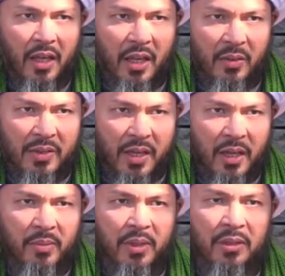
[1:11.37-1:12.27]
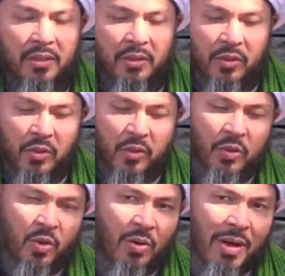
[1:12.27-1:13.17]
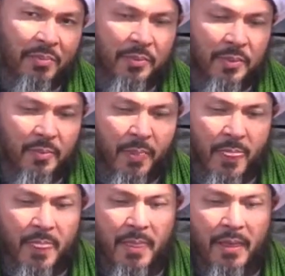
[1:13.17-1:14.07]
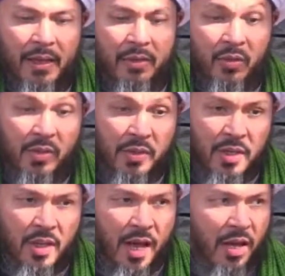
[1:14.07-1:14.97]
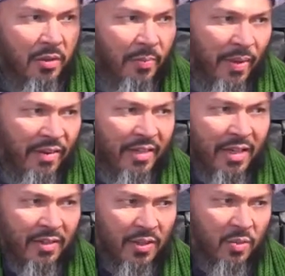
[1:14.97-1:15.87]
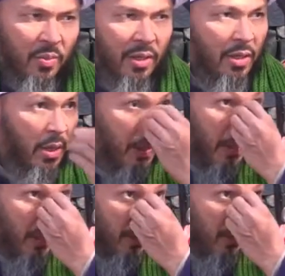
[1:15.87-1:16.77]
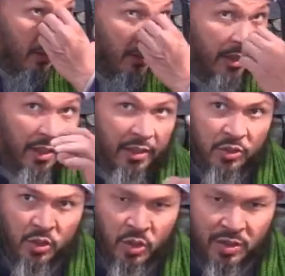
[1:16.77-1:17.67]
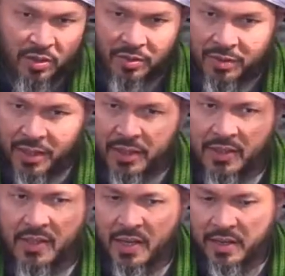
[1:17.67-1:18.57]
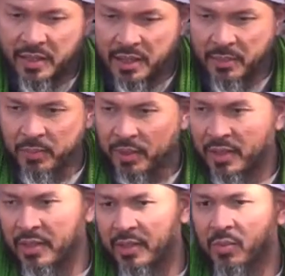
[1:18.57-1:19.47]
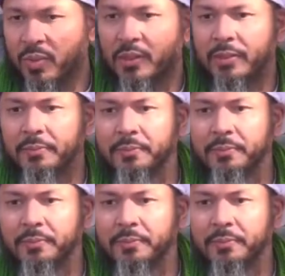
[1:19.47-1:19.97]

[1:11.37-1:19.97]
he was able to go up and to see how the paradises were, and he took that design and he put it in this world.